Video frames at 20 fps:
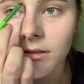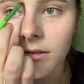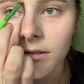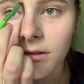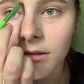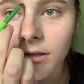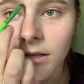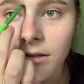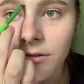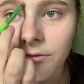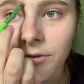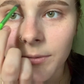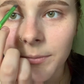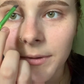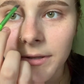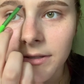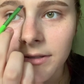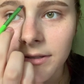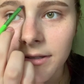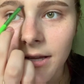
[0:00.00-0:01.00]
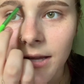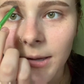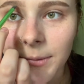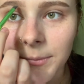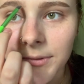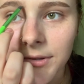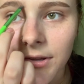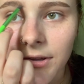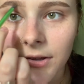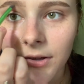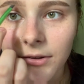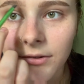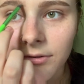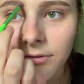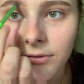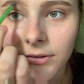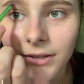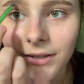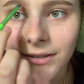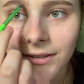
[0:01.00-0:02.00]
I love ripping scabs off.
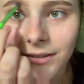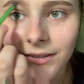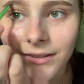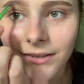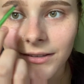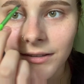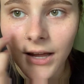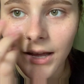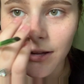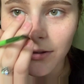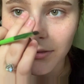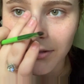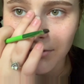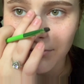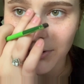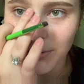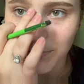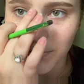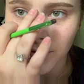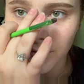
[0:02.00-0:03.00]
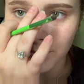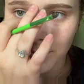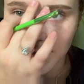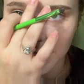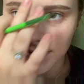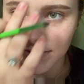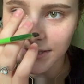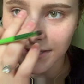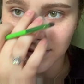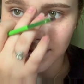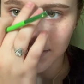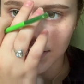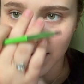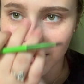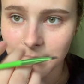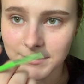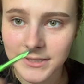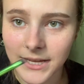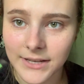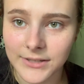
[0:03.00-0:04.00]
I only rip off my zit
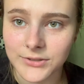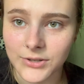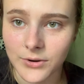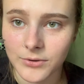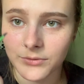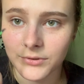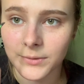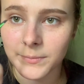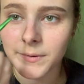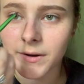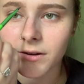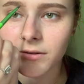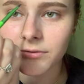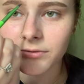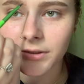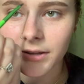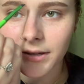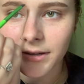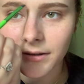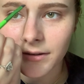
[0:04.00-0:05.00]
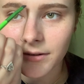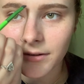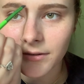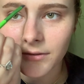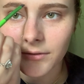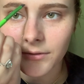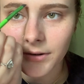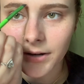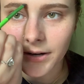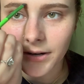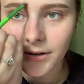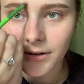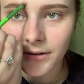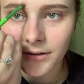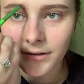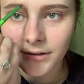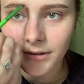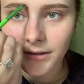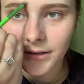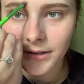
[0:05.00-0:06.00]
scabs. I don't rip off, like, when I
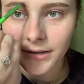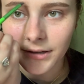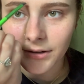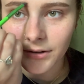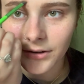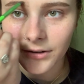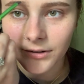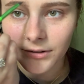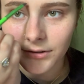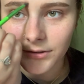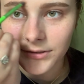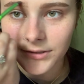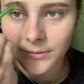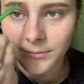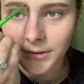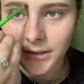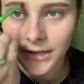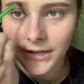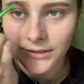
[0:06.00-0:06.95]
get hurt or something. I